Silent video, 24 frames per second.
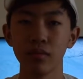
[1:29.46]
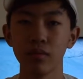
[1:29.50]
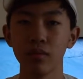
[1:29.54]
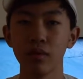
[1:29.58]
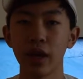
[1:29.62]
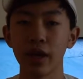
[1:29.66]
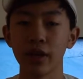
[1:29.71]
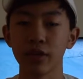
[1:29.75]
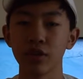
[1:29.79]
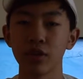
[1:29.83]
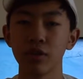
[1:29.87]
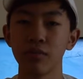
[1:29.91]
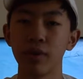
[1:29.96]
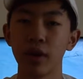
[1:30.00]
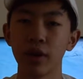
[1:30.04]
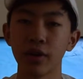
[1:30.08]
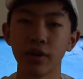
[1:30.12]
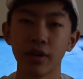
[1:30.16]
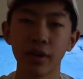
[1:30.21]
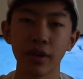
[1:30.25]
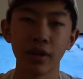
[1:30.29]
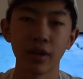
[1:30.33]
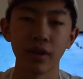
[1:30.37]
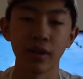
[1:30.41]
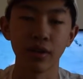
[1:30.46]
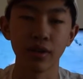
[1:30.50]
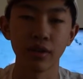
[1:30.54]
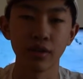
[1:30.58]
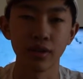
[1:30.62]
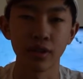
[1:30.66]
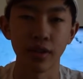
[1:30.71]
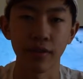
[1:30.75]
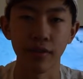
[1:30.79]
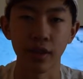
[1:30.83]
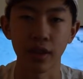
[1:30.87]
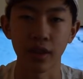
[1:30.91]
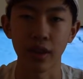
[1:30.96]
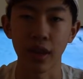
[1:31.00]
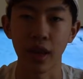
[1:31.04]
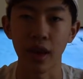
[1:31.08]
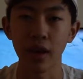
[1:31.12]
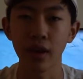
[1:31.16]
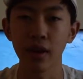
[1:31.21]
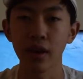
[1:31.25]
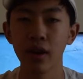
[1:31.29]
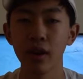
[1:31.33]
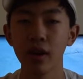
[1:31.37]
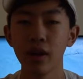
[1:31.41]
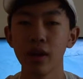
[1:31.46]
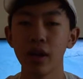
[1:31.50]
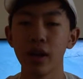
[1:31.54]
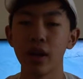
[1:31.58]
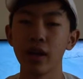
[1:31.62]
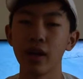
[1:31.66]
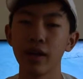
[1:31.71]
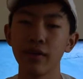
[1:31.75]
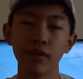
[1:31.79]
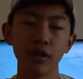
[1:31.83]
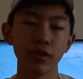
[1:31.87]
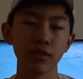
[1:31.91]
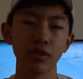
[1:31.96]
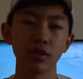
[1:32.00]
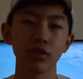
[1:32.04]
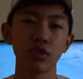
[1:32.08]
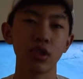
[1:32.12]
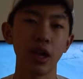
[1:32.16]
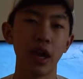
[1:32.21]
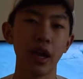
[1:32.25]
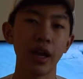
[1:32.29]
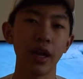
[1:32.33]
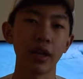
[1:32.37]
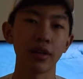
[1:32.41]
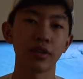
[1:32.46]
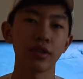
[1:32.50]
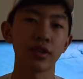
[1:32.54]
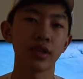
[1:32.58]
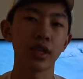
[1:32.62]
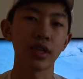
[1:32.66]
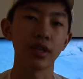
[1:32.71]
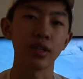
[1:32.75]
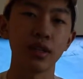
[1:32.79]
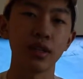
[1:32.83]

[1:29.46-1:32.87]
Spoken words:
Extra Buttery and other stuff like that. And I've also tried entering in